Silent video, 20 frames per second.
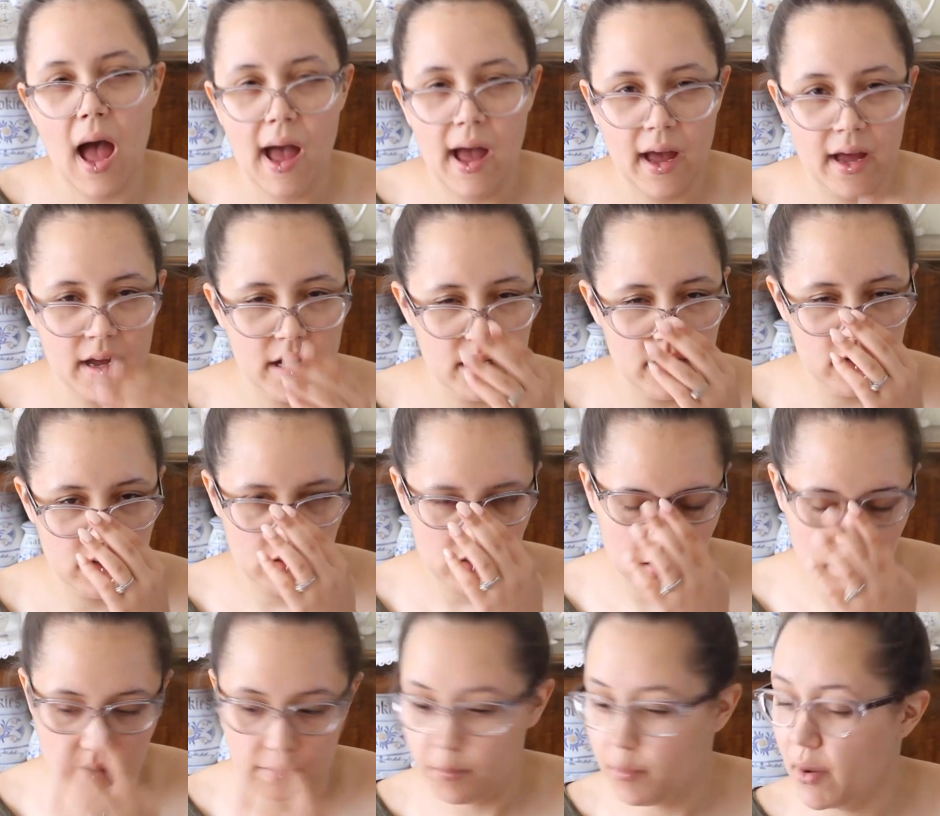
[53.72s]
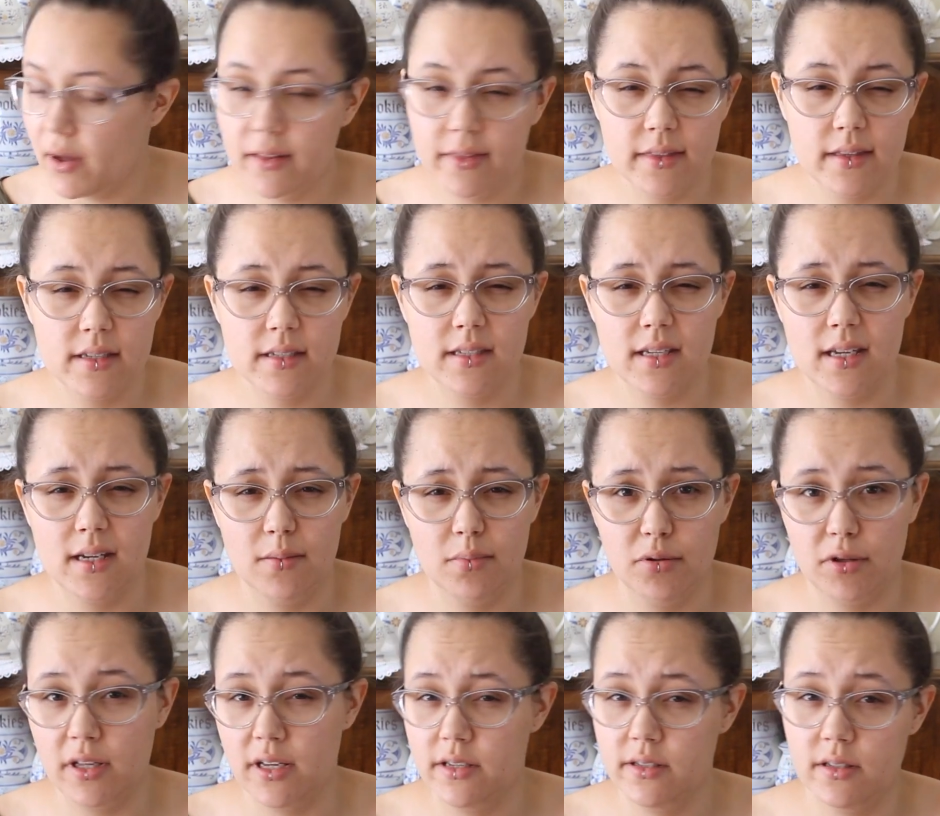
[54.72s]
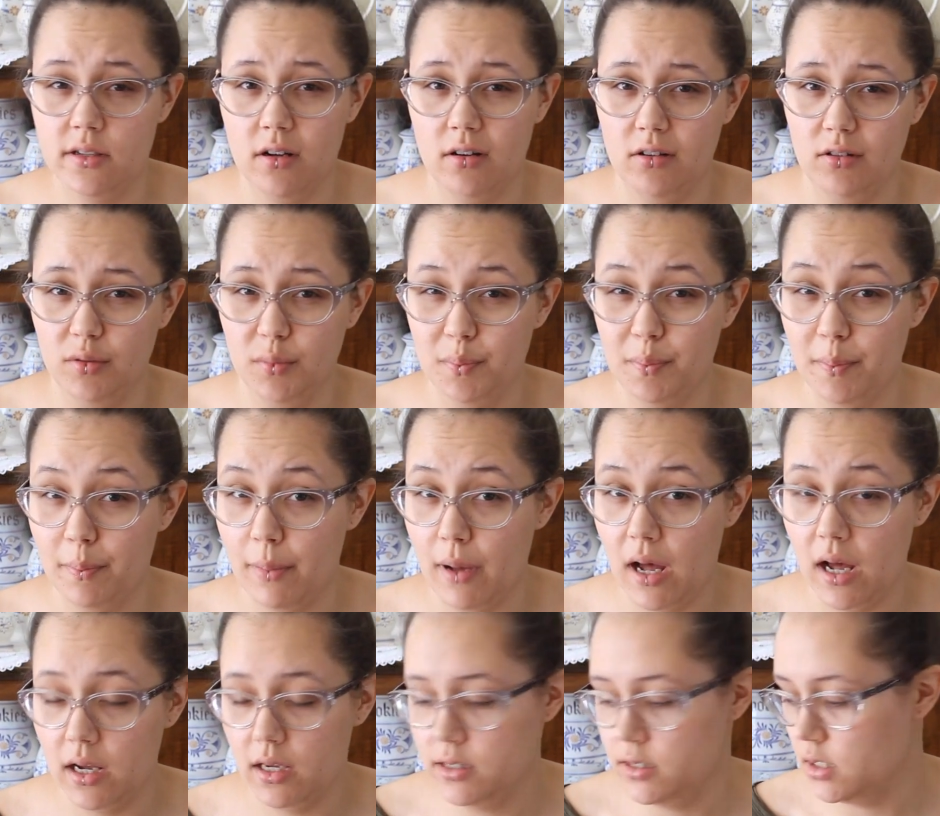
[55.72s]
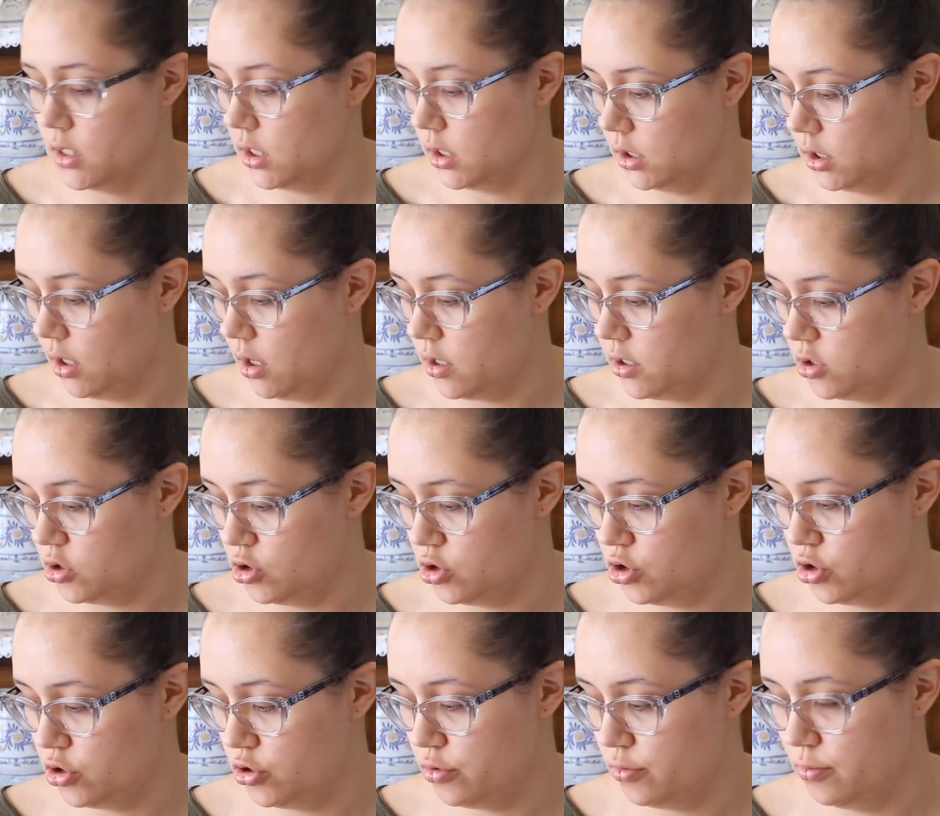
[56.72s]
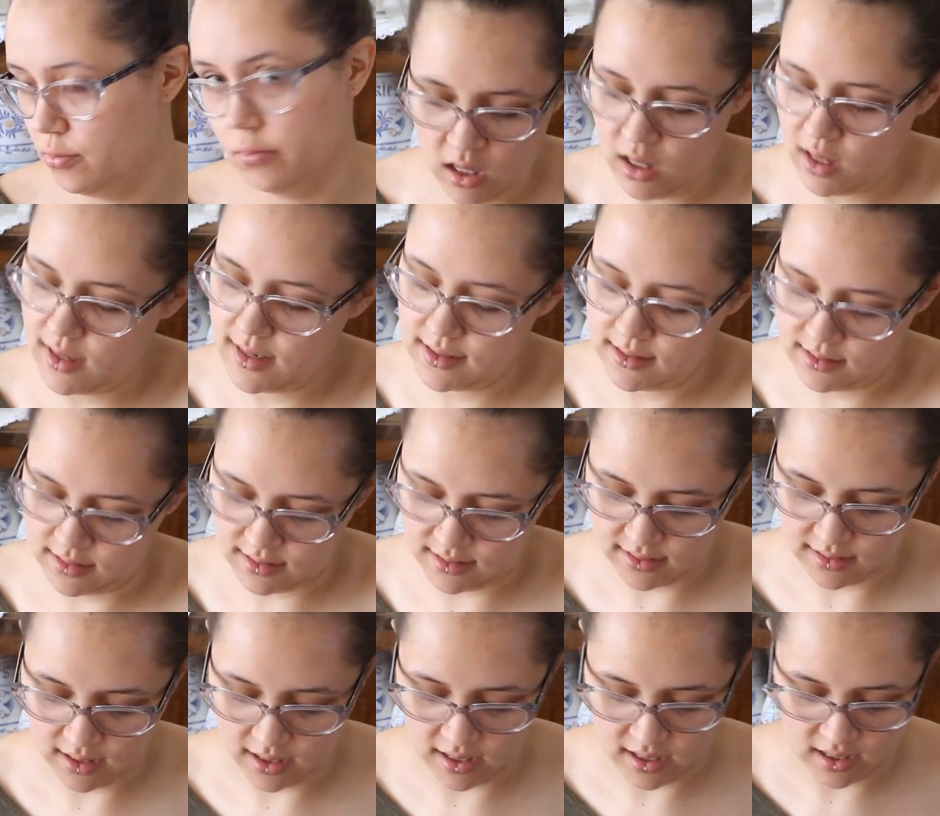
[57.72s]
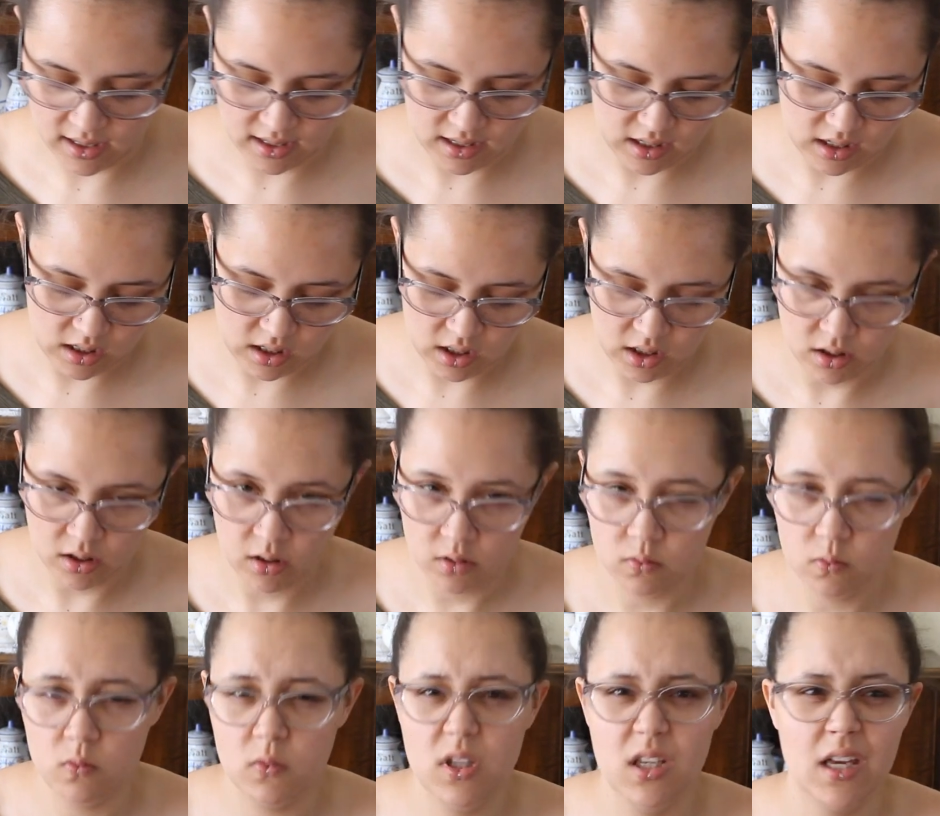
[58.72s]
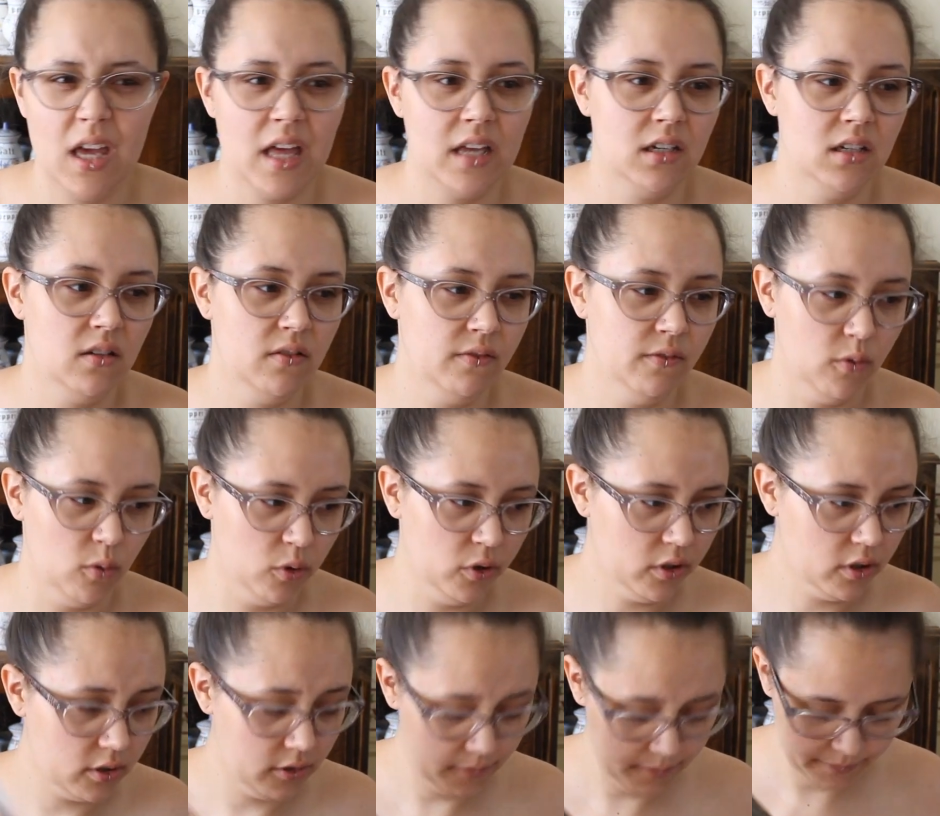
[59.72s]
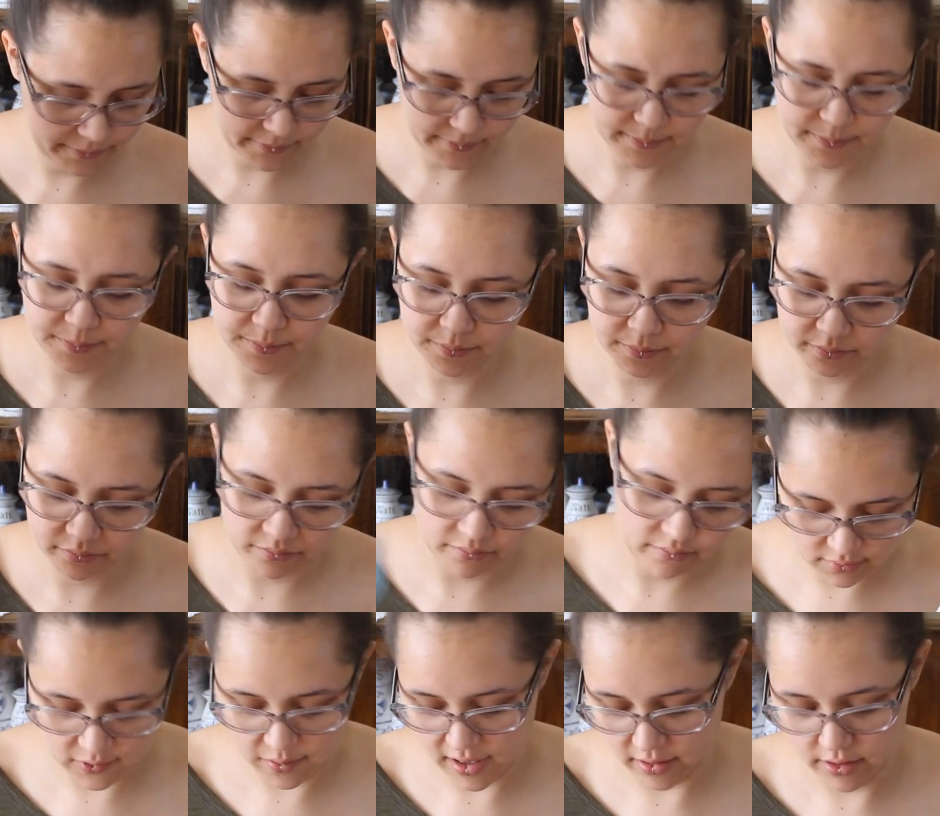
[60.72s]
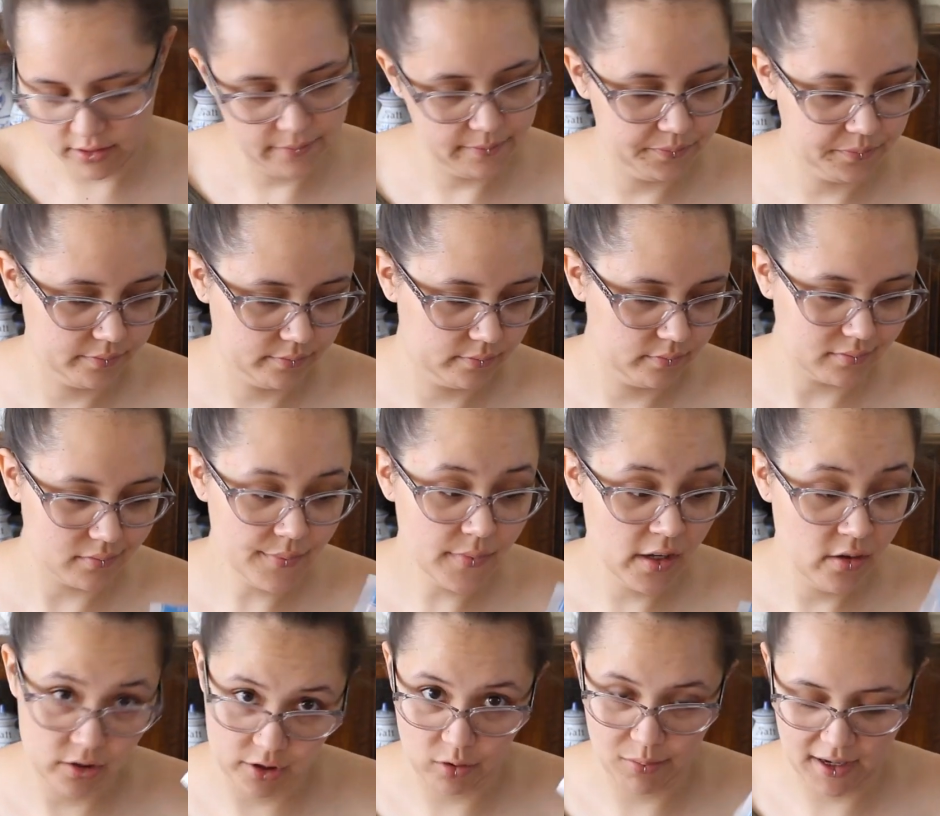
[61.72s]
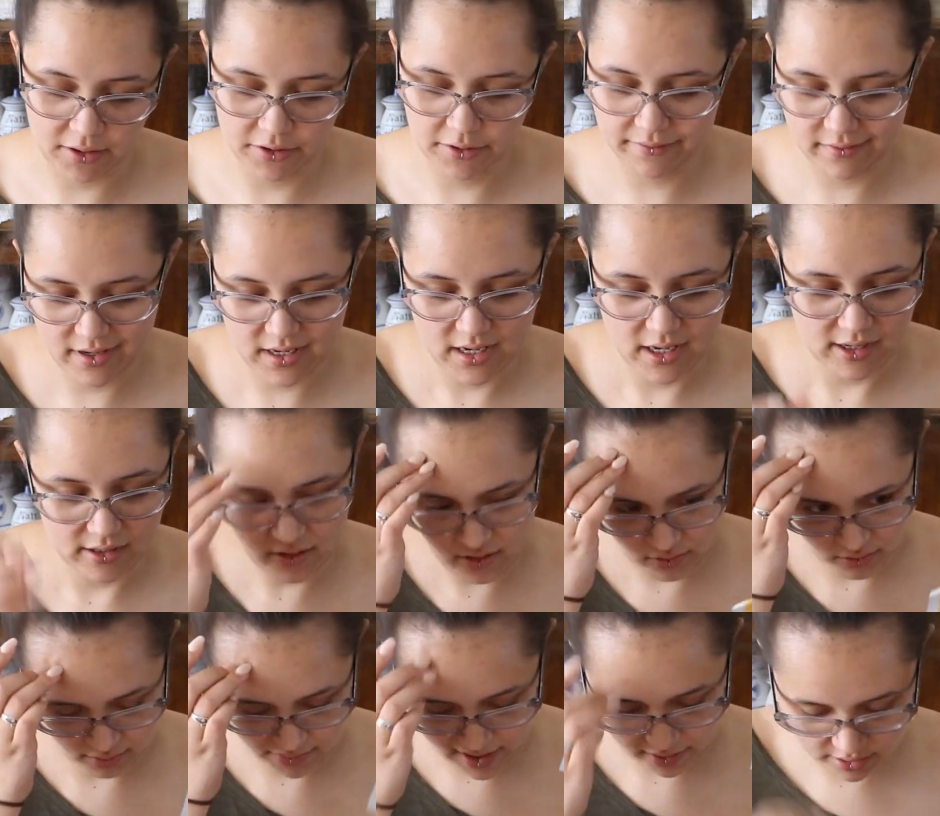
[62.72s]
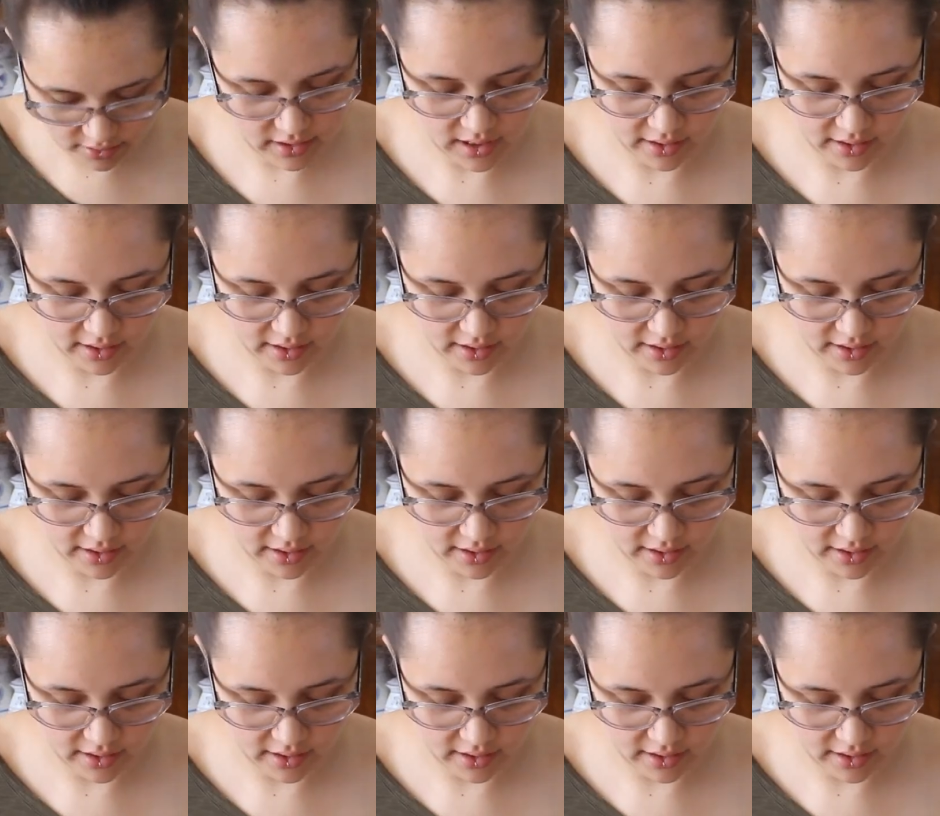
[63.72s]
I bought this at a place called Box Lunch. Inside, we get fork, powder, dough powder, noodle powder,